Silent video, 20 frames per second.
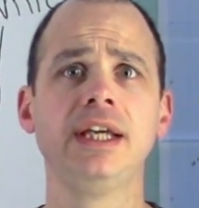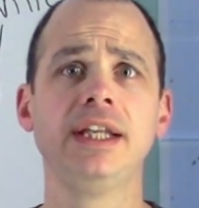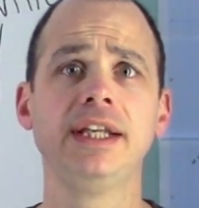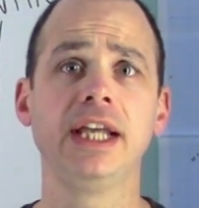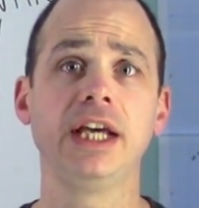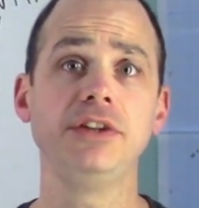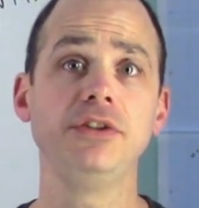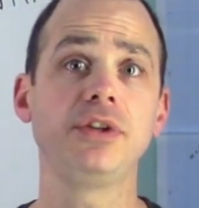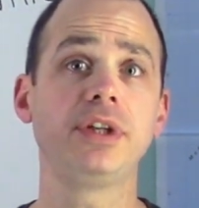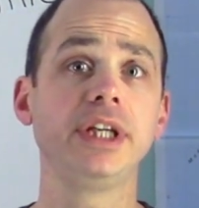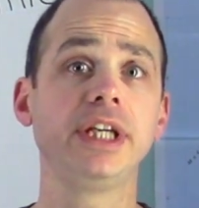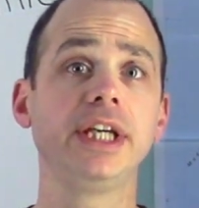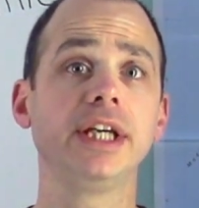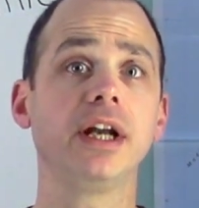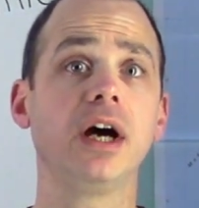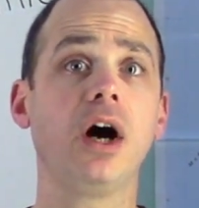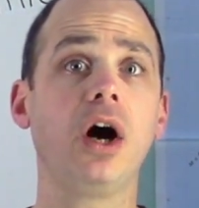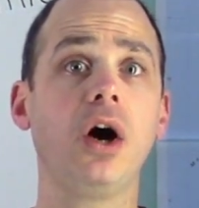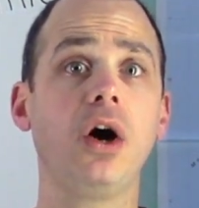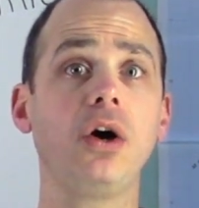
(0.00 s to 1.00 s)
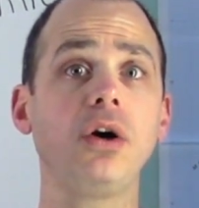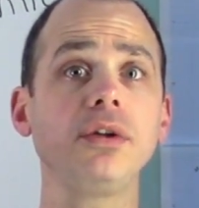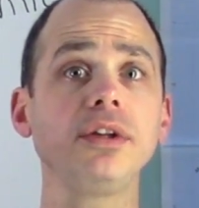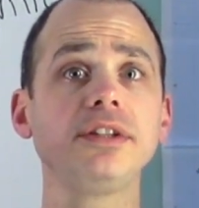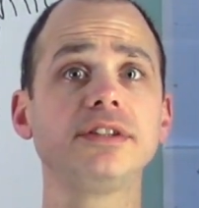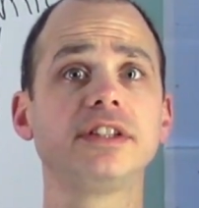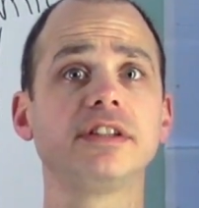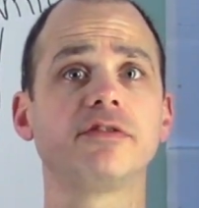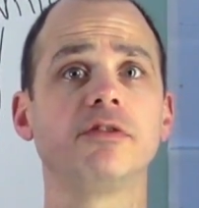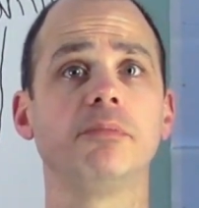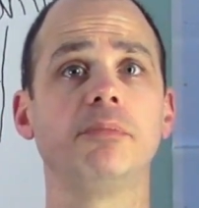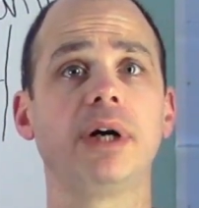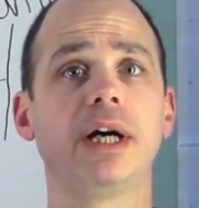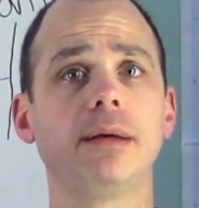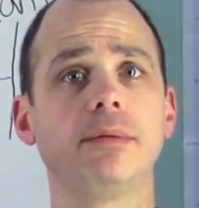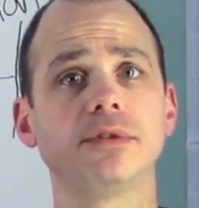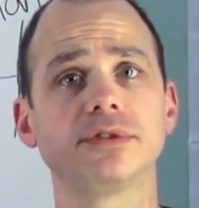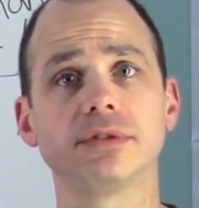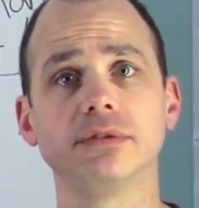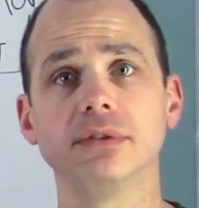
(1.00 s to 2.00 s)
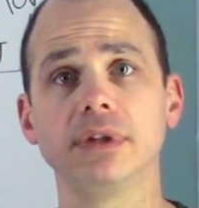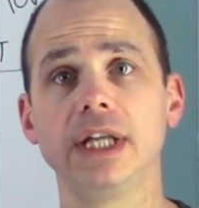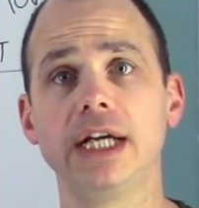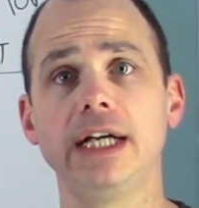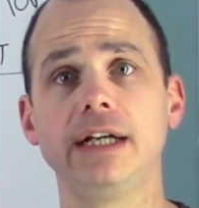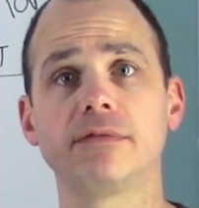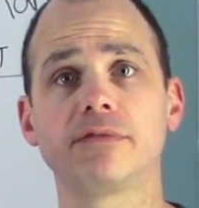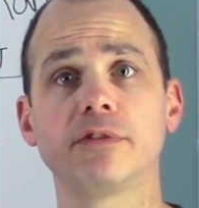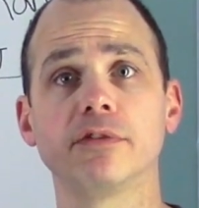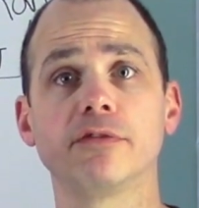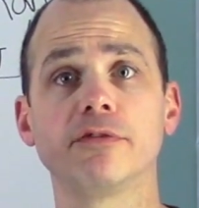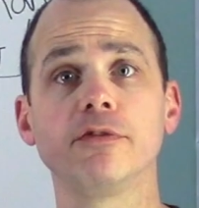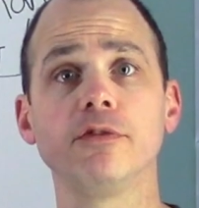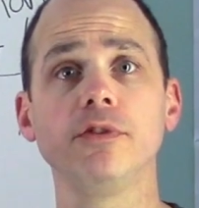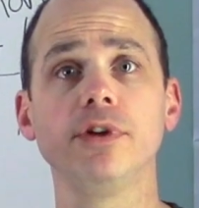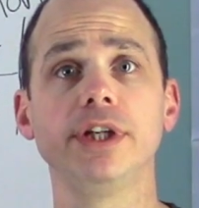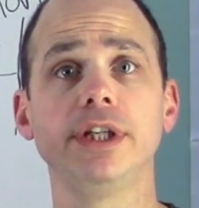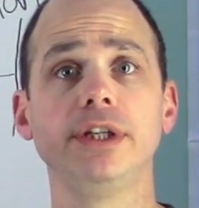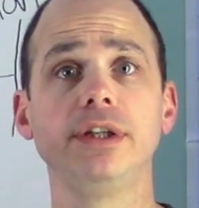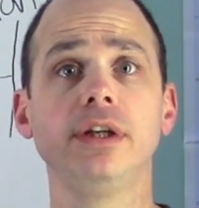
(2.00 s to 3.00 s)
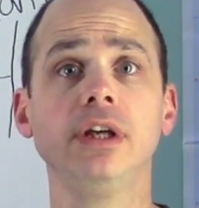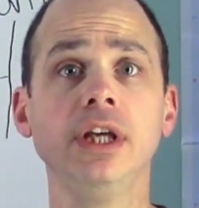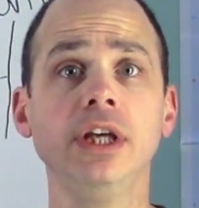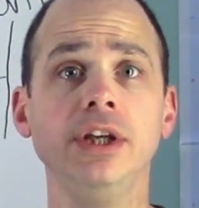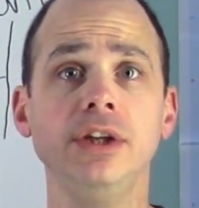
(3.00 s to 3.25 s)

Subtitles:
Now you can get all these different Bibles online for free.